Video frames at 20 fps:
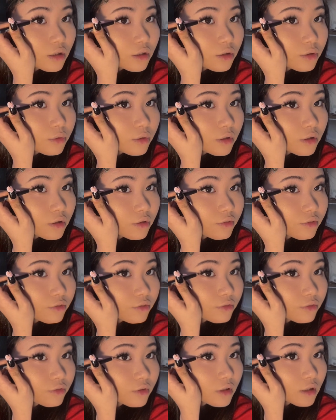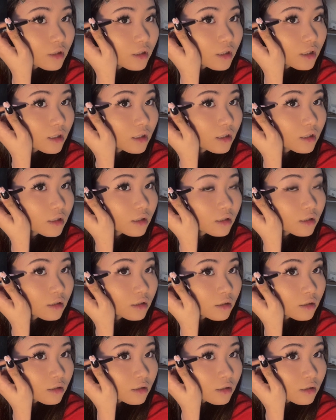gonna do a little flick
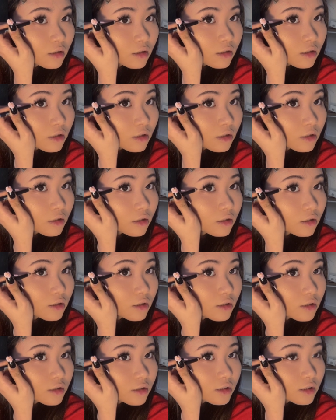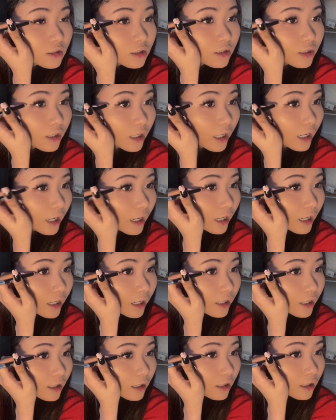onto your eye,